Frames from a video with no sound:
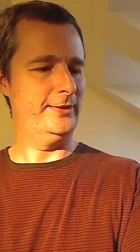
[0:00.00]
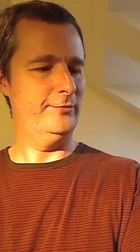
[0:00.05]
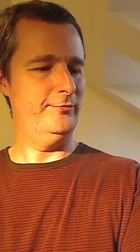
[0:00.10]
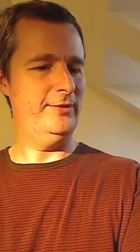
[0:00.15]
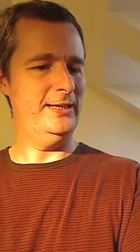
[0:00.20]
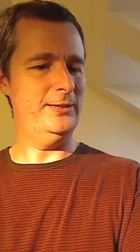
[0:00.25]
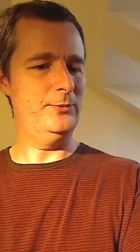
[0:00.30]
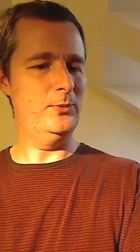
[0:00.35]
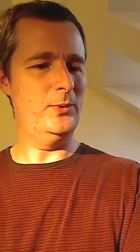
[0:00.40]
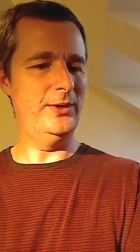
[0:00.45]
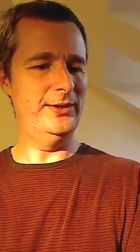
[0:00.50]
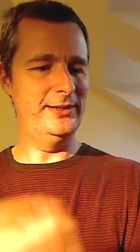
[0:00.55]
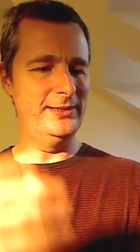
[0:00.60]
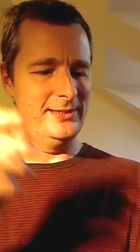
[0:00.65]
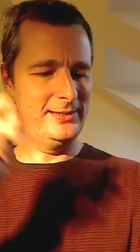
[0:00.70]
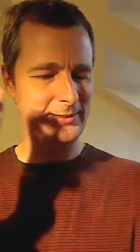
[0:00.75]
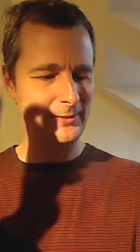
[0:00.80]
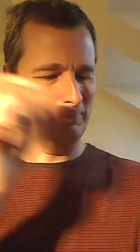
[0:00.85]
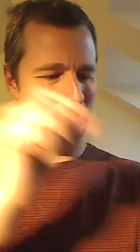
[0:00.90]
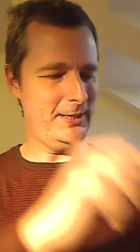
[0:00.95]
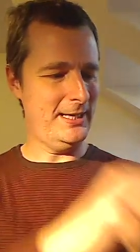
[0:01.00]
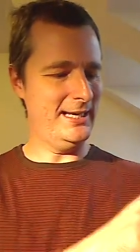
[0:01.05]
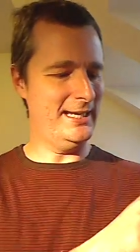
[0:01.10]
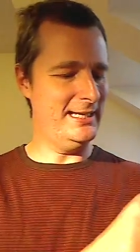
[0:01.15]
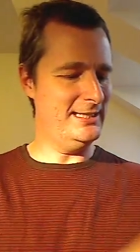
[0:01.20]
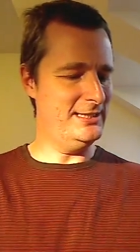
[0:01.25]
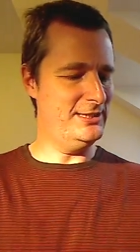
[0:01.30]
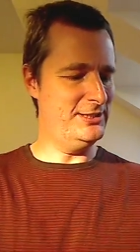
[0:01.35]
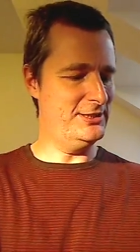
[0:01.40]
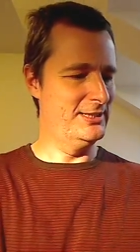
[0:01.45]
read one
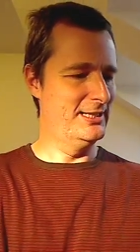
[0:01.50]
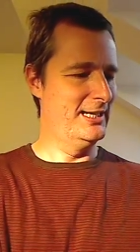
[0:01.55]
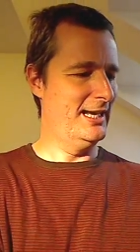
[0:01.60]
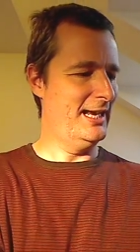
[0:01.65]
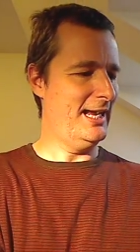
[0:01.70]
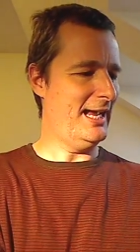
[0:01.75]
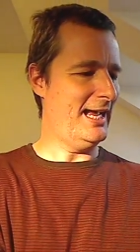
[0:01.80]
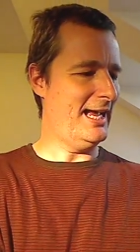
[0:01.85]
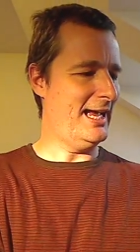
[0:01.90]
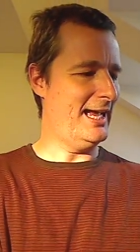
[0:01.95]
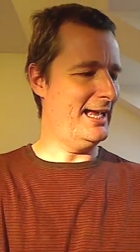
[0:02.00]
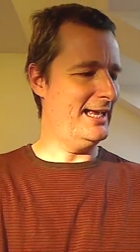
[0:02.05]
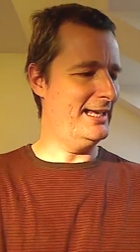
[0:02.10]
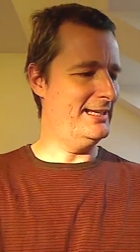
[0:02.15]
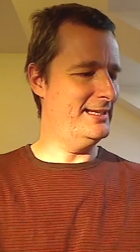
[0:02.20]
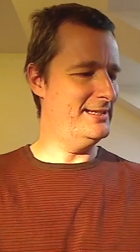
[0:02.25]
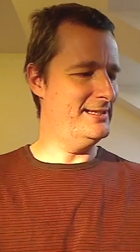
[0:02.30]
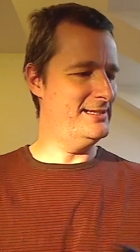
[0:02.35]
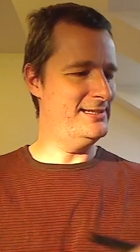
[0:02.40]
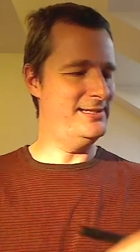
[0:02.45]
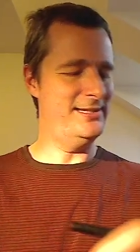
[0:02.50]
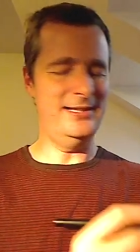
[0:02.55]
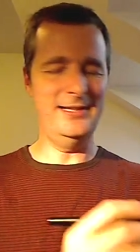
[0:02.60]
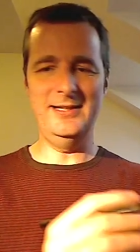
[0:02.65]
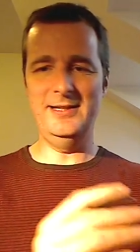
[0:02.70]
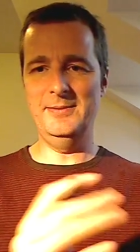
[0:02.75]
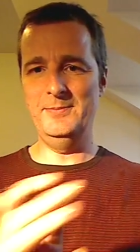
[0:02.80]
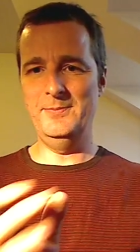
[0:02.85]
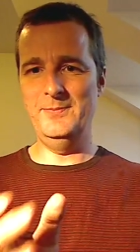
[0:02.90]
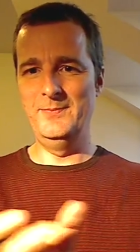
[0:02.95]
page and
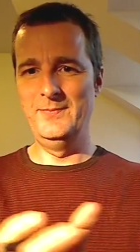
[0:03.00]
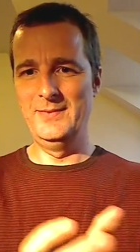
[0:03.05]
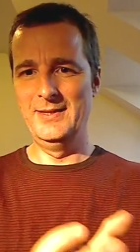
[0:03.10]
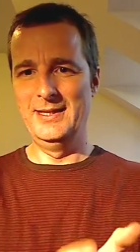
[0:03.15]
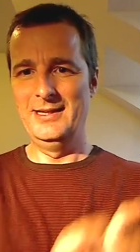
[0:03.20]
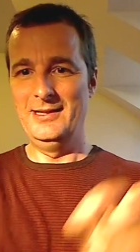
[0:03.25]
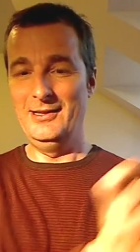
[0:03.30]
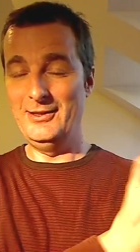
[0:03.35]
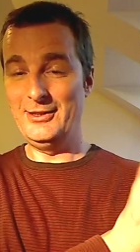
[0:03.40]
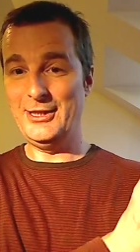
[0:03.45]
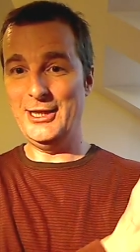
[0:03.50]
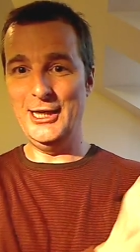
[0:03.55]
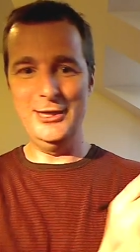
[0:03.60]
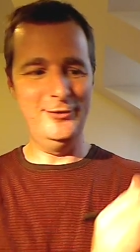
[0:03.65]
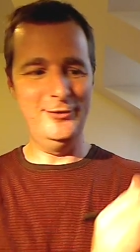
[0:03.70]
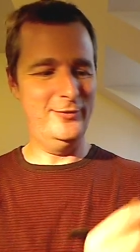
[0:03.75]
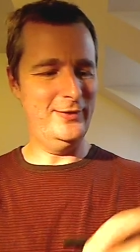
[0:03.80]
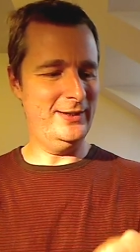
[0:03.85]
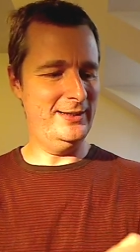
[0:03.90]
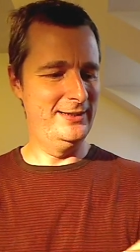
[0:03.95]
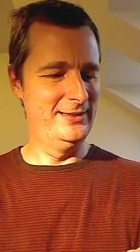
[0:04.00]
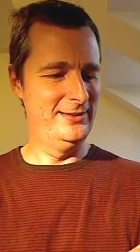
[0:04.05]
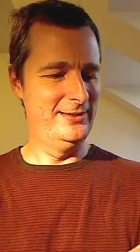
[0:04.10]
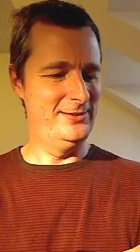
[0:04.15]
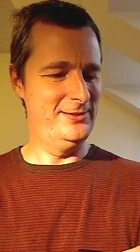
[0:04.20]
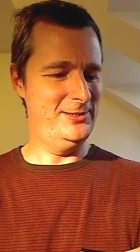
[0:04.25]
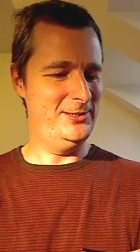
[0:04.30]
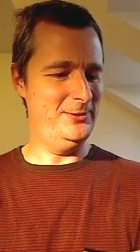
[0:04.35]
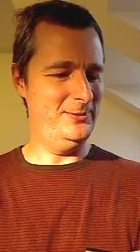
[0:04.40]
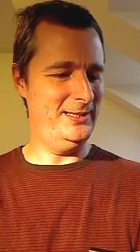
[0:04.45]
look over
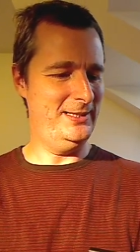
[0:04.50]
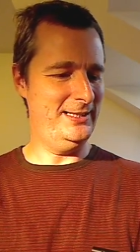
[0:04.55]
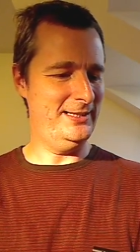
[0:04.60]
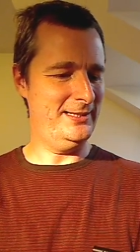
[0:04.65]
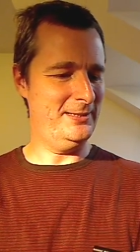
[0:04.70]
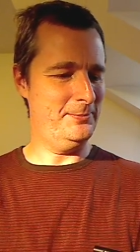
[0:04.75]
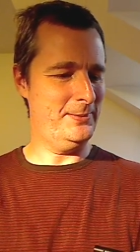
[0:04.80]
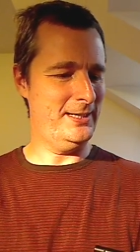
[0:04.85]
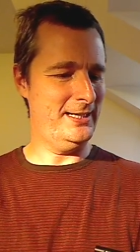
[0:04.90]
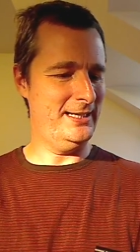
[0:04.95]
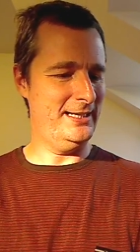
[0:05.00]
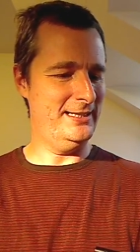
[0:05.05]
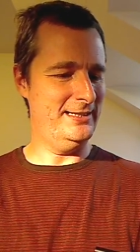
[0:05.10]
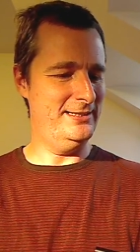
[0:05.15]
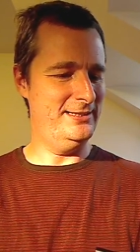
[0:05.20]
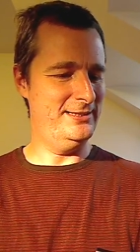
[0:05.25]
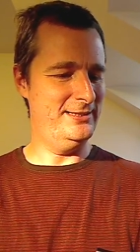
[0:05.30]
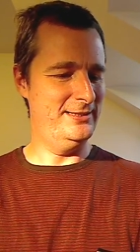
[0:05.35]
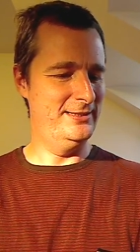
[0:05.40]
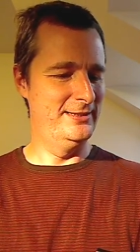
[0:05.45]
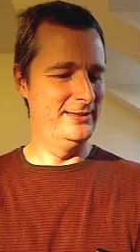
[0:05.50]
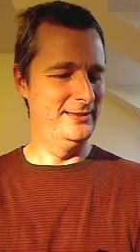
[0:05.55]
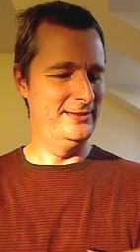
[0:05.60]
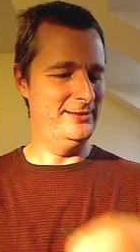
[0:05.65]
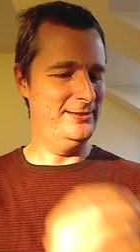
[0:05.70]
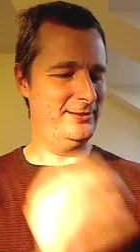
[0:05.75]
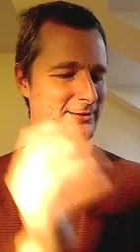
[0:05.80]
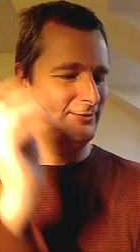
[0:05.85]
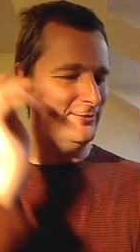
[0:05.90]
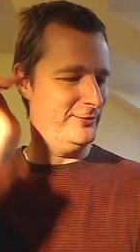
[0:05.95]
to the other page
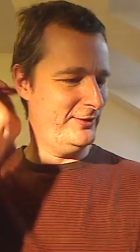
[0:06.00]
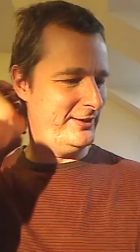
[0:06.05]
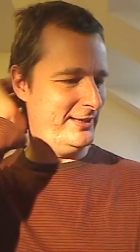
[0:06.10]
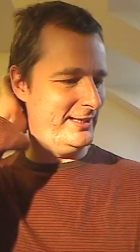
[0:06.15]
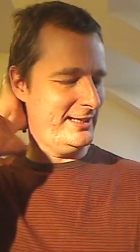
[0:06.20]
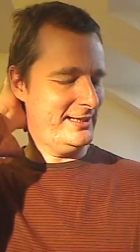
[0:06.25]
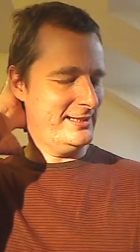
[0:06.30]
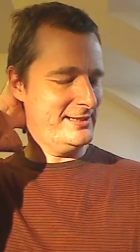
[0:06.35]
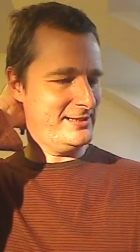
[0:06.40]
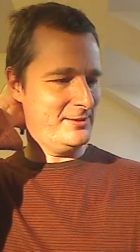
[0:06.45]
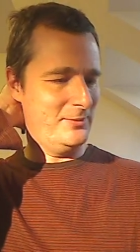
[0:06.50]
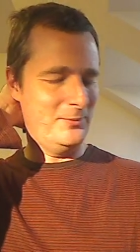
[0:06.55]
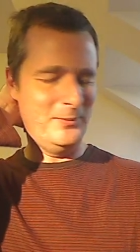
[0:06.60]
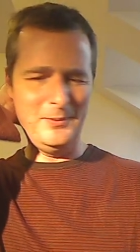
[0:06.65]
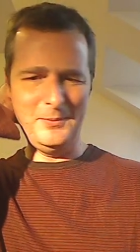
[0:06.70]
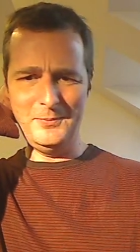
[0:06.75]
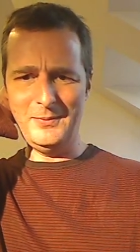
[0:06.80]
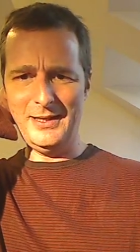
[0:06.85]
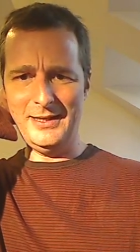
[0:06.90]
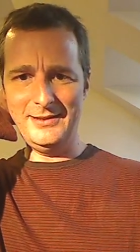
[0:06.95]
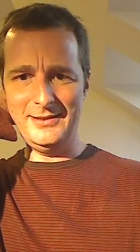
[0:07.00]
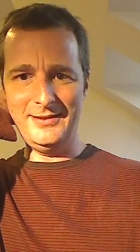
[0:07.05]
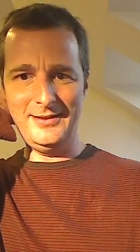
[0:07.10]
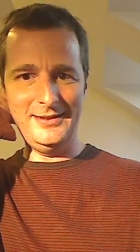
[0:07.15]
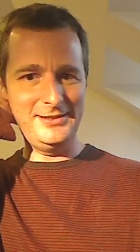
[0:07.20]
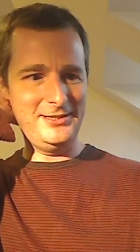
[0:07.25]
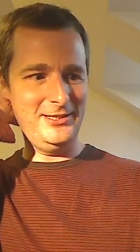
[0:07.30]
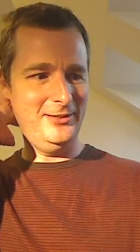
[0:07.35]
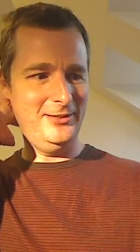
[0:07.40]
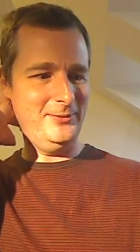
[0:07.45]
for things.
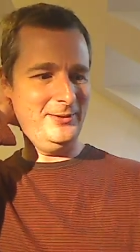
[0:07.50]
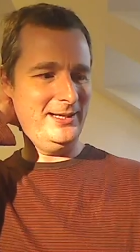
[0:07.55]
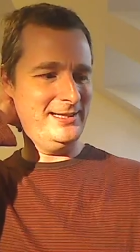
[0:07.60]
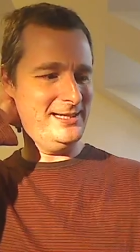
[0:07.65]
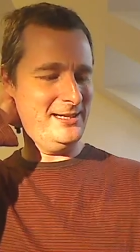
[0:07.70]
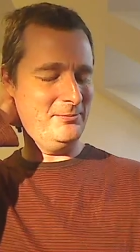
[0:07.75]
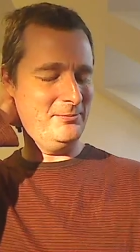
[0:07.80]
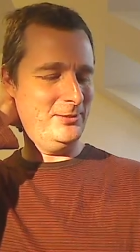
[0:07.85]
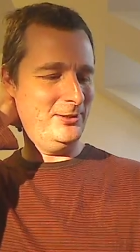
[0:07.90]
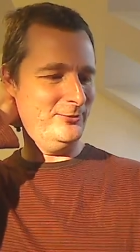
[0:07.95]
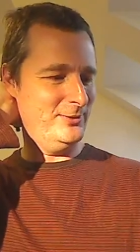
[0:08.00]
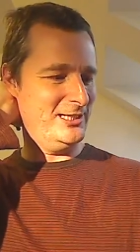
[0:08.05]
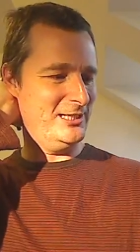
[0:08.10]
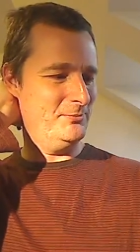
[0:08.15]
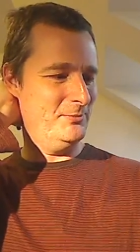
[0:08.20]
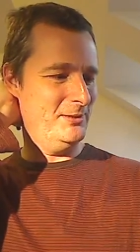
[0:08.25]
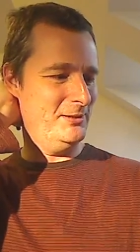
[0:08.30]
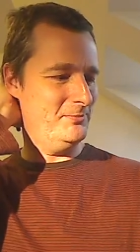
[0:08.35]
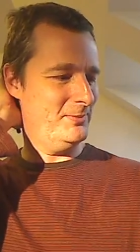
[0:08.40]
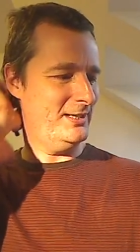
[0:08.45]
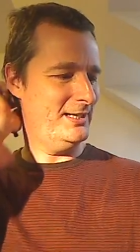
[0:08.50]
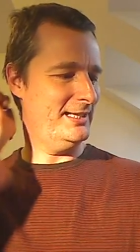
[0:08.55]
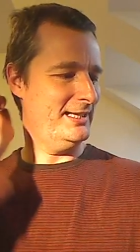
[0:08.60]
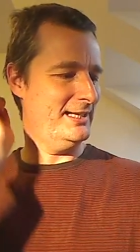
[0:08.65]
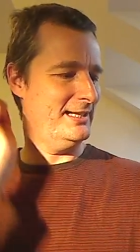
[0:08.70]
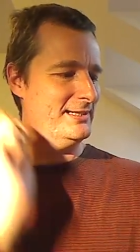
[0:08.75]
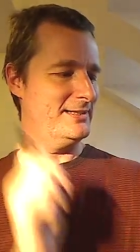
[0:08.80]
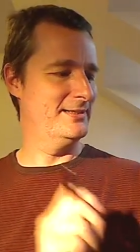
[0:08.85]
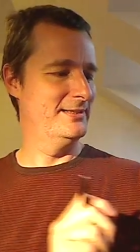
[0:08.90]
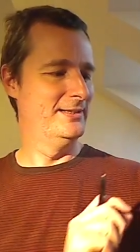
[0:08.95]
I'll show you an example of what I mean by
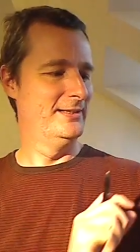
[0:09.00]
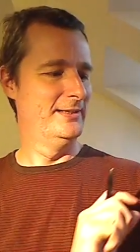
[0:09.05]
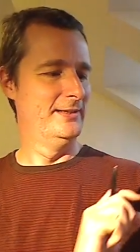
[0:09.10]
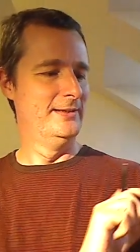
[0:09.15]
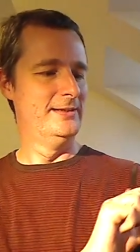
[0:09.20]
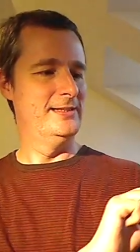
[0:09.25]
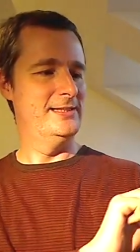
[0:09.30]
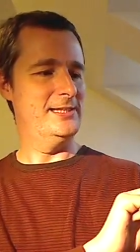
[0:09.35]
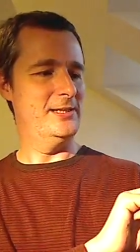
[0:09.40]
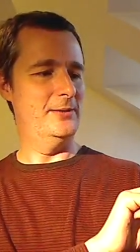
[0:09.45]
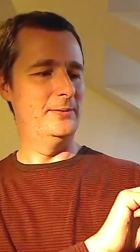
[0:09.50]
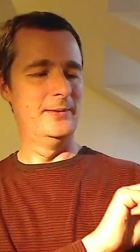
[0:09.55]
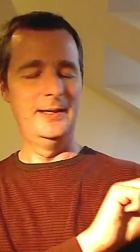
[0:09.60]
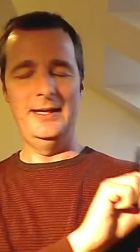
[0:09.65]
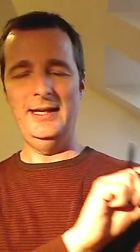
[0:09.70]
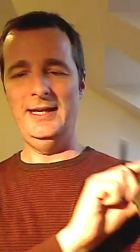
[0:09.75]
that. So